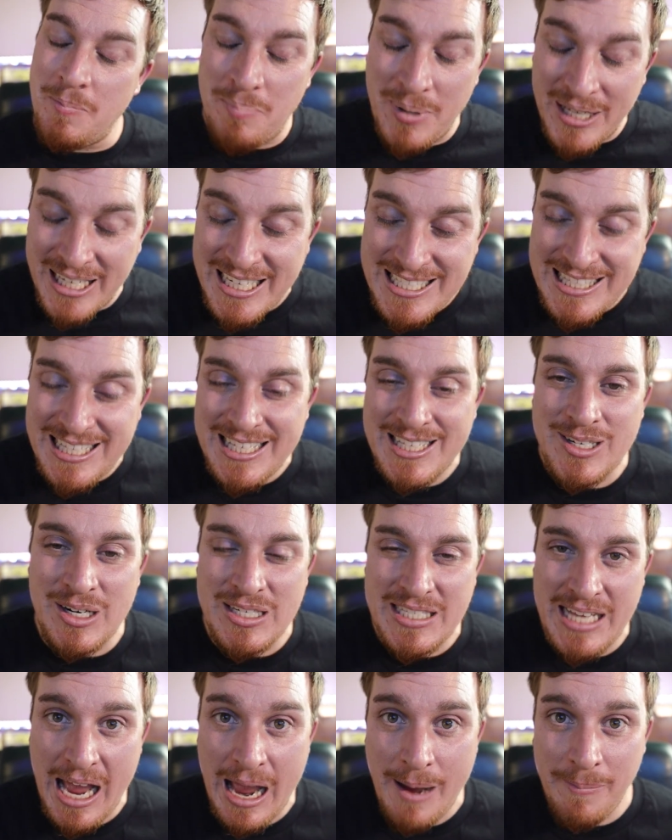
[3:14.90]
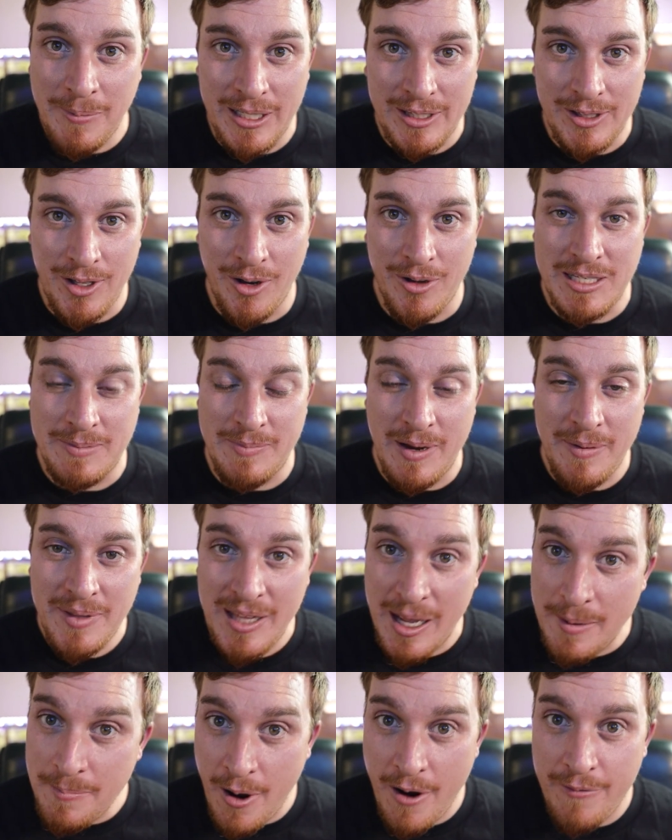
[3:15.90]
Biggest thing starts happening though is
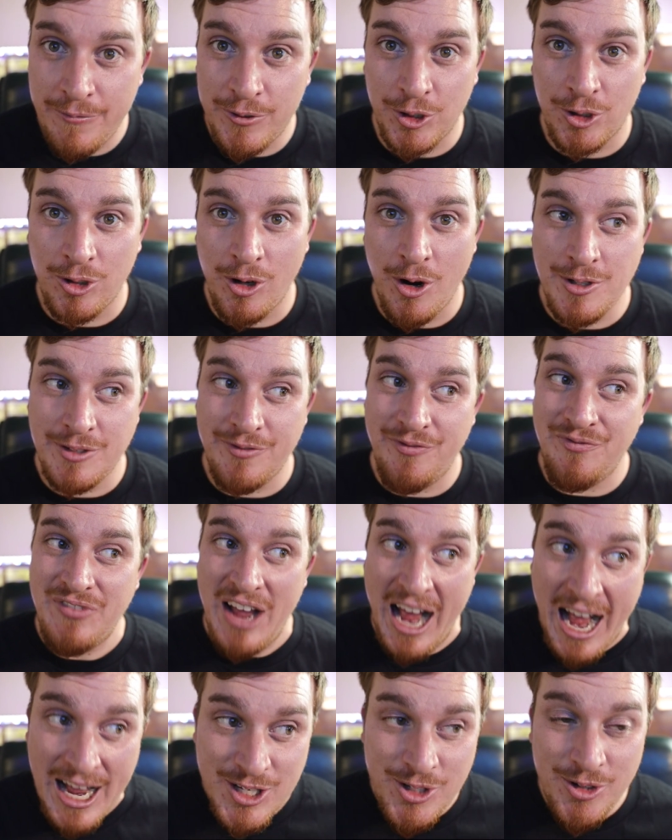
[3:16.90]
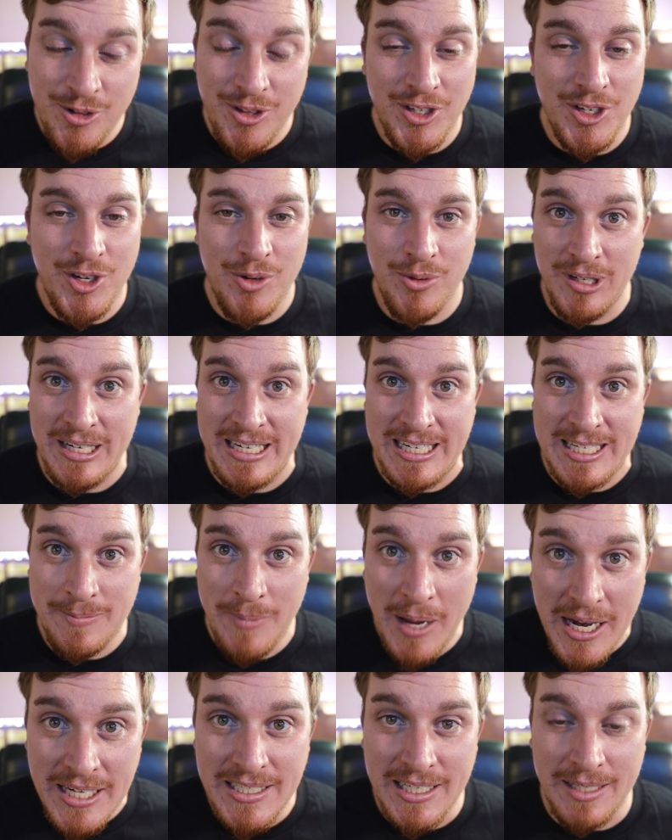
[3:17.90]
maybe that puffer grows faster than you were
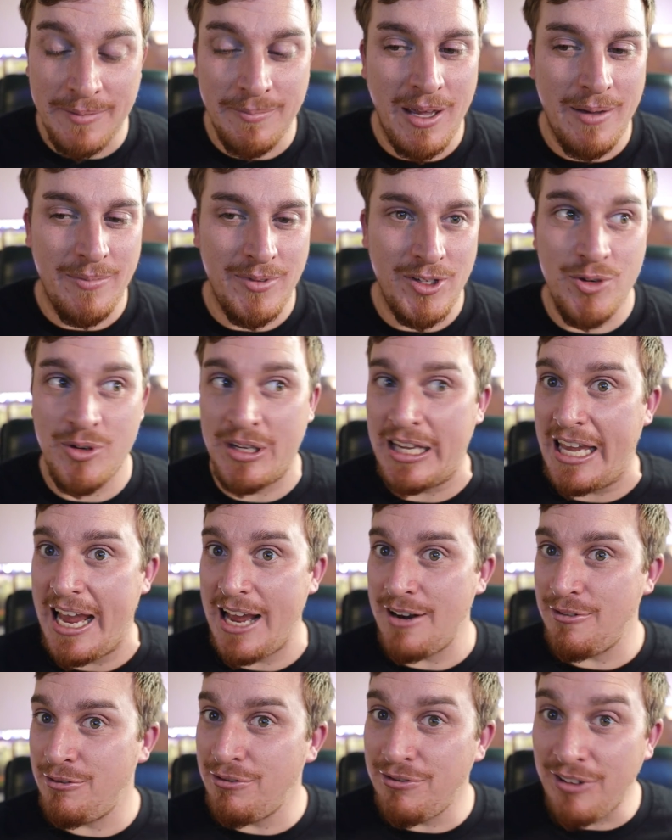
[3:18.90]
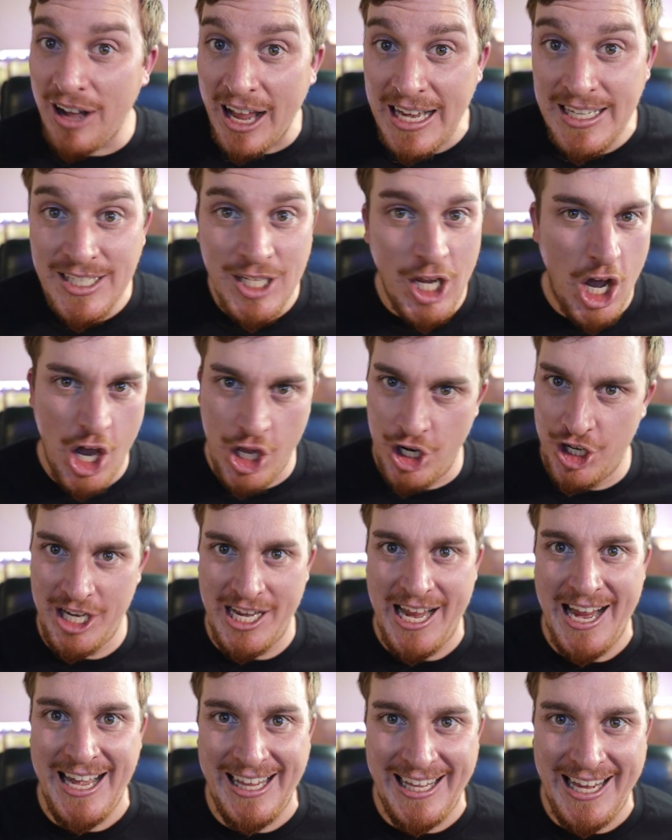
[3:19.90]
expecting. Maybe you can't find a
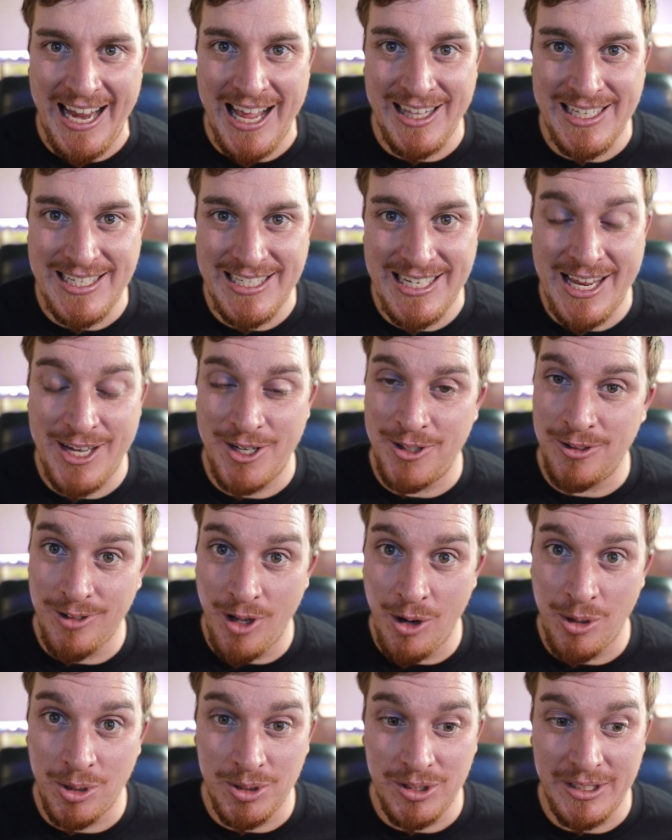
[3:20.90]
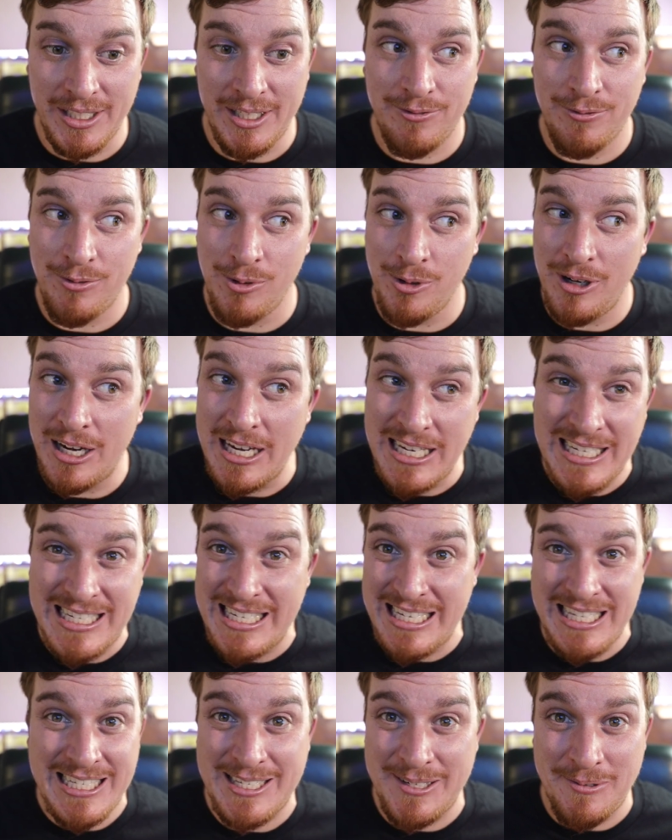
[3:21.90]
180 gallon tank locally for a
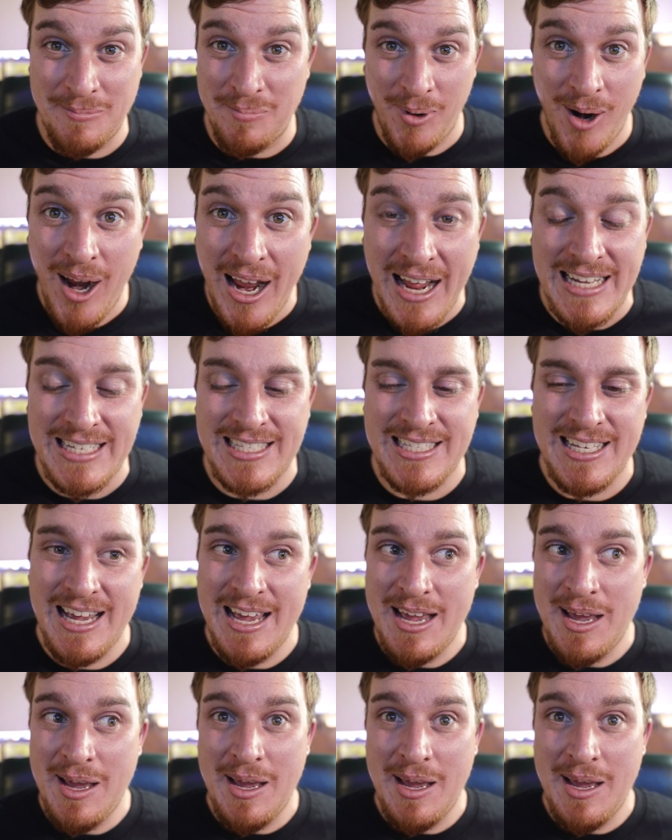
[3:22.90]
decent price.